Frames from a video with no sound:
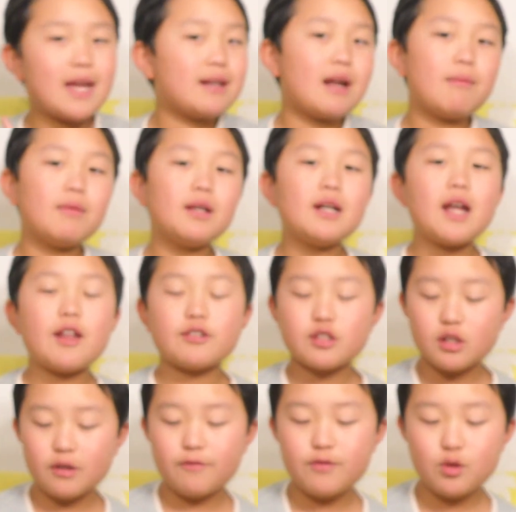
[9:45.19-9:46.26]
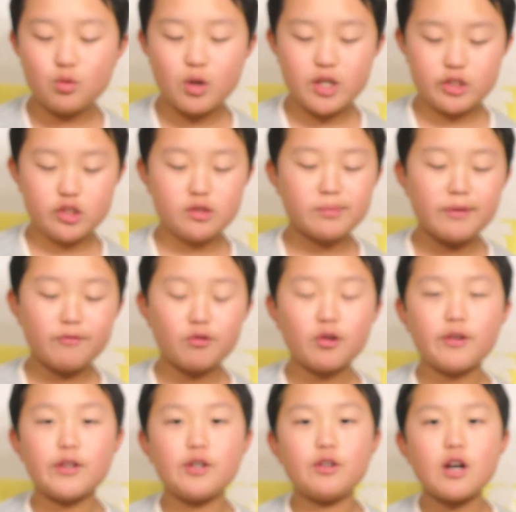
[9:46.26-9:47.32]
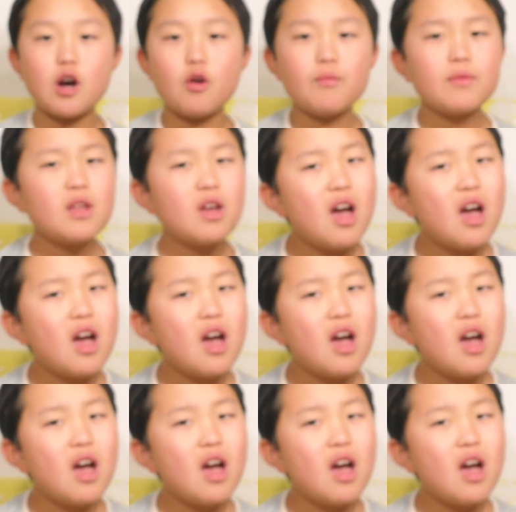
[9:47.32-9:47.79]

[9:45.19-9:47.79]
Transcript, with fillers: and I'm gonna ask you a few questions before you go.